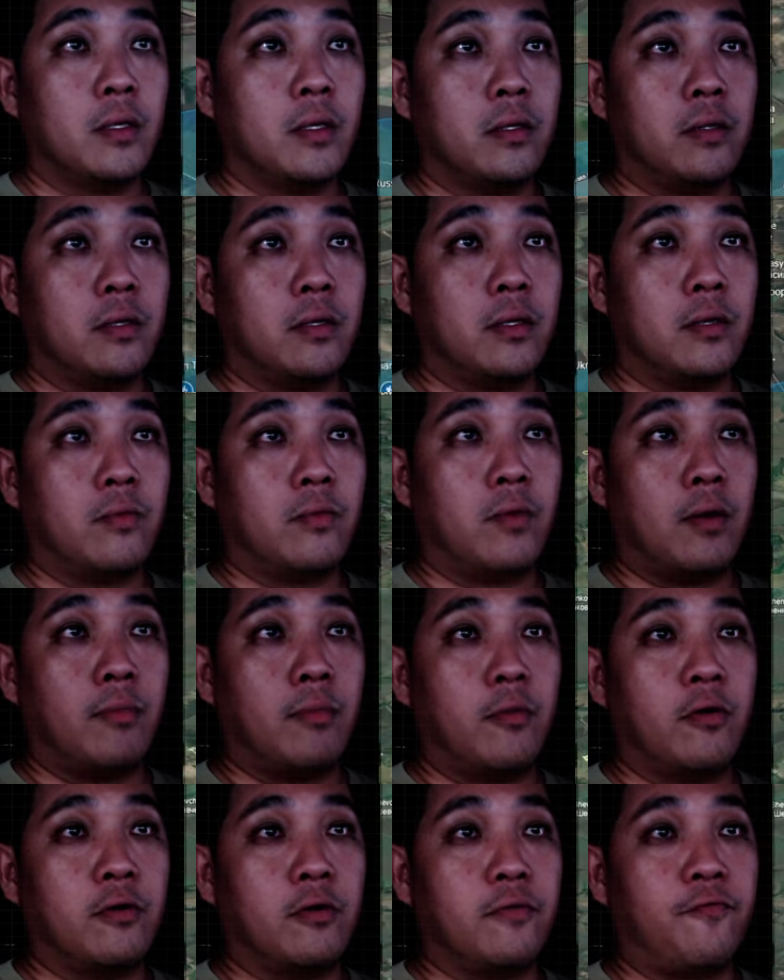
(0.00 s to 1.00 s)
the one
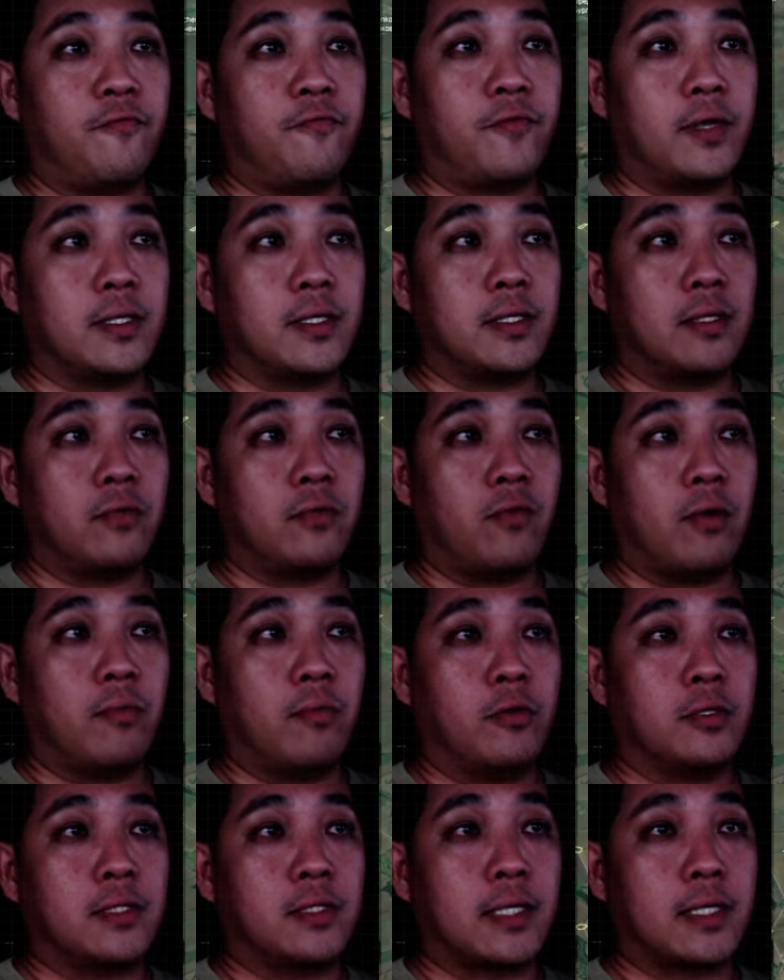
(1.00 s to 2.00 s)

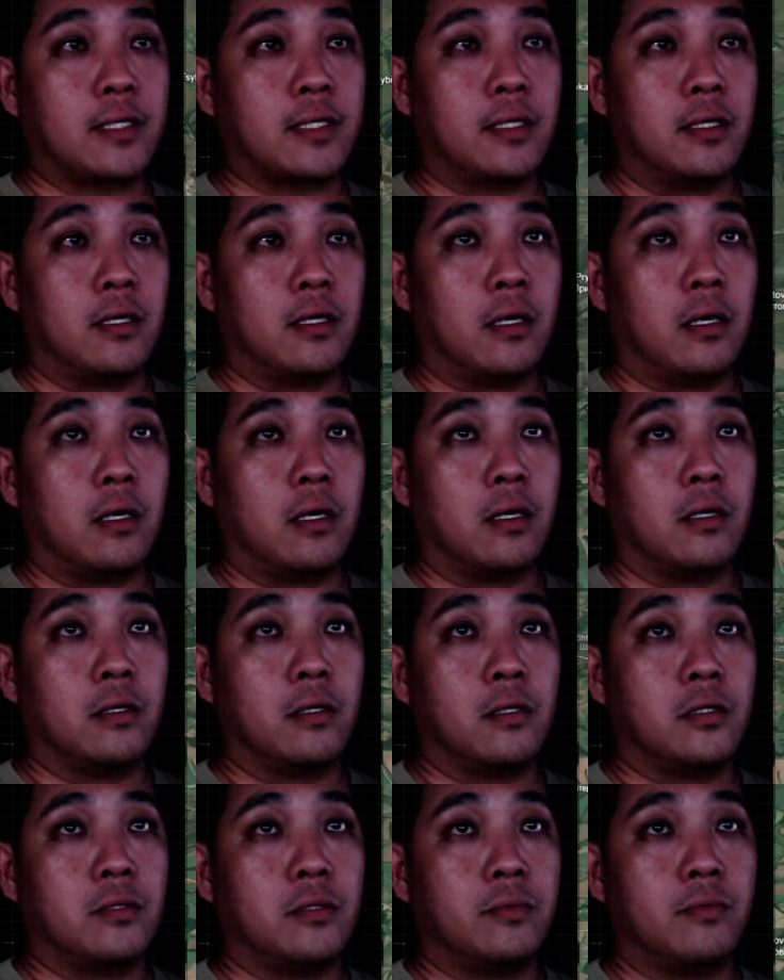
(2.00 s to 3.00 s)
more sector
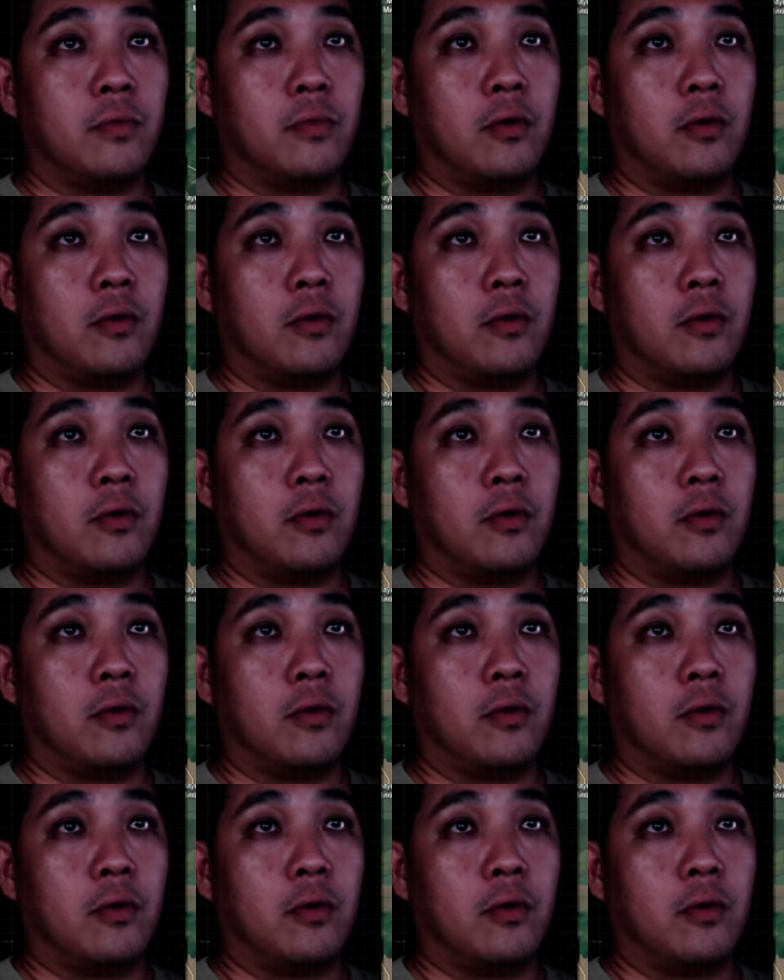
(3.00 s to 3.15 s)
is